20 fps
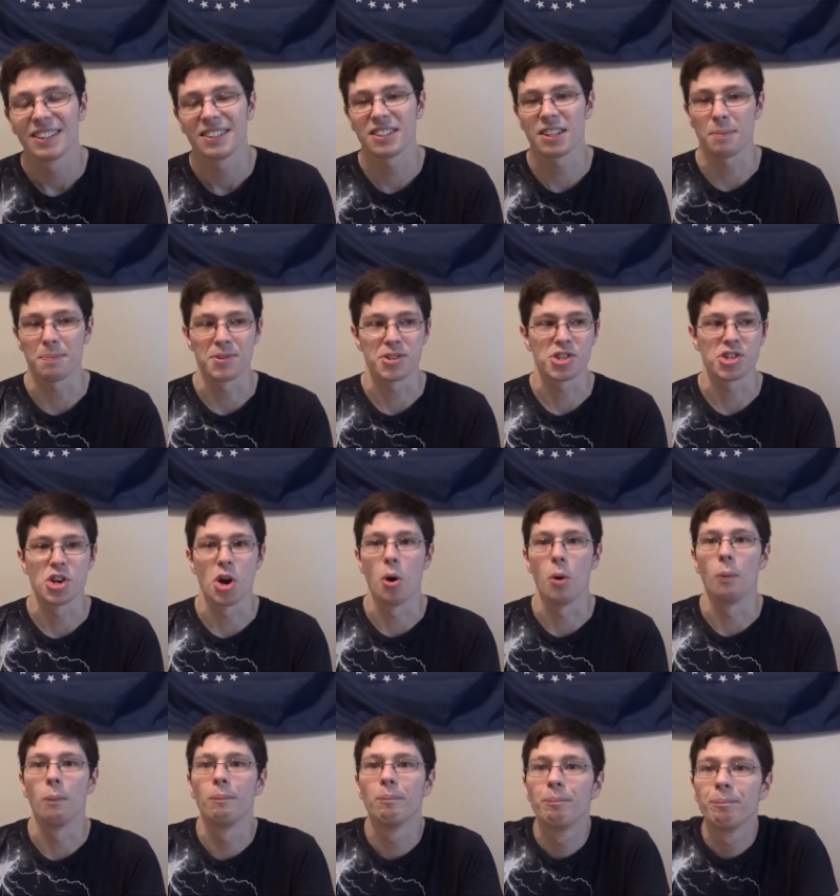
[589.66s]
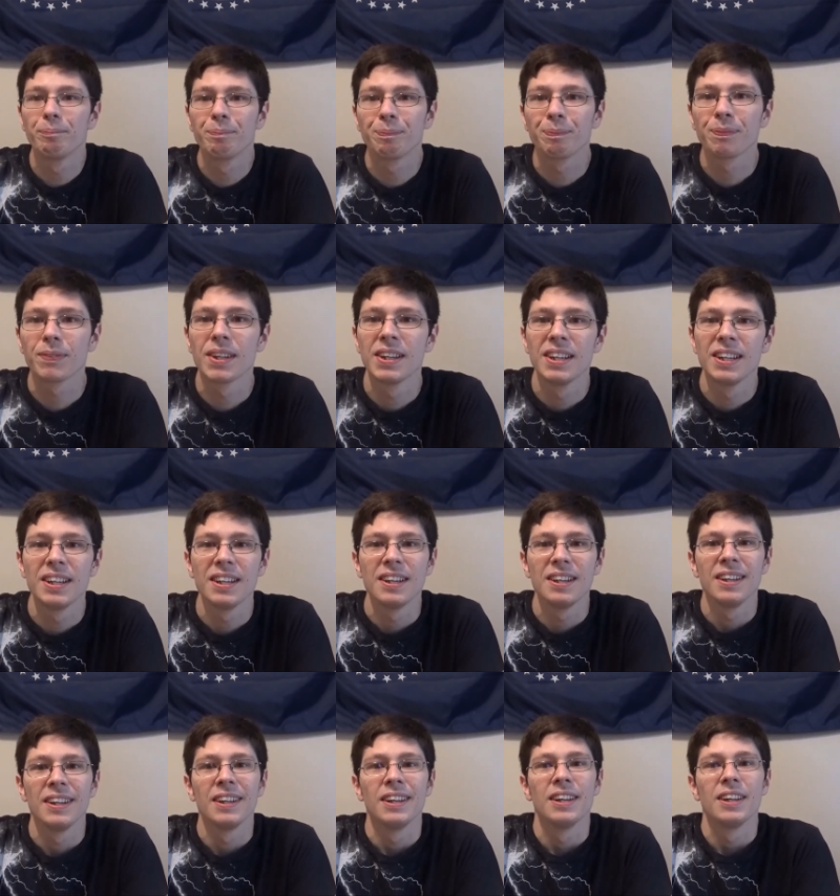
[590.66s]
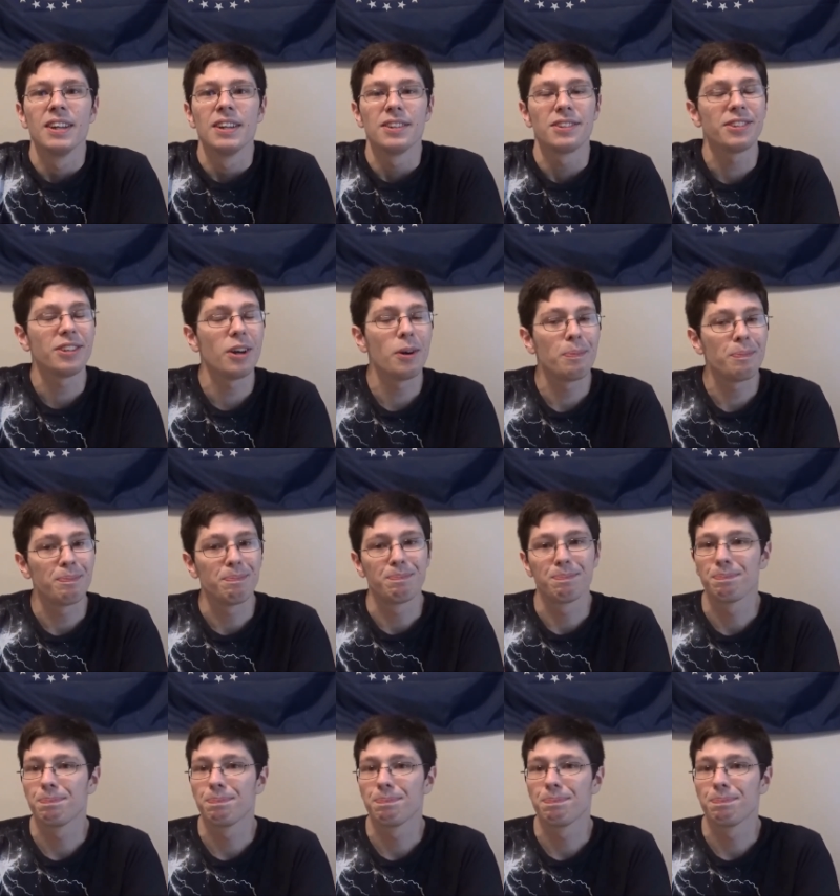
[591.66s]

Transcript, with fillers: Dumb show. So,